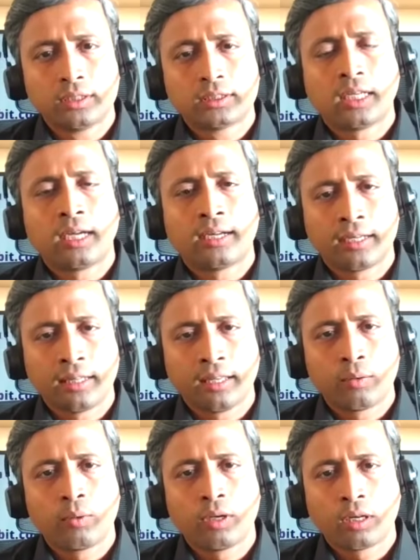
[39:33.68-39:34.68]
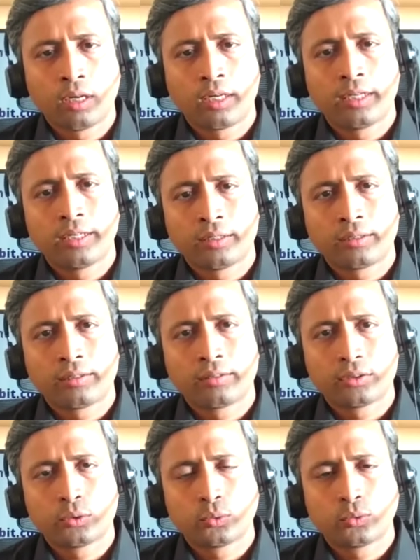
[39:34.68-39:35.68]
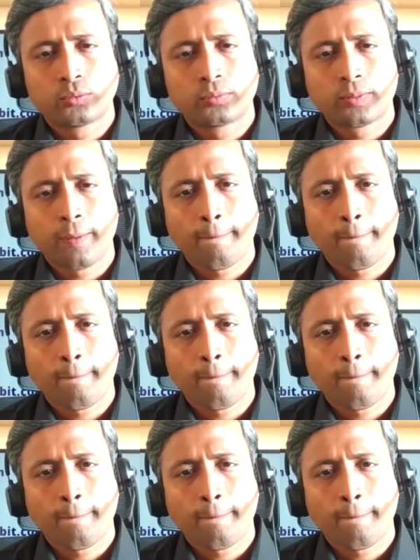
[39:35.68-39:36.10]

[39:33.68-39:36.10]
started their work career soon.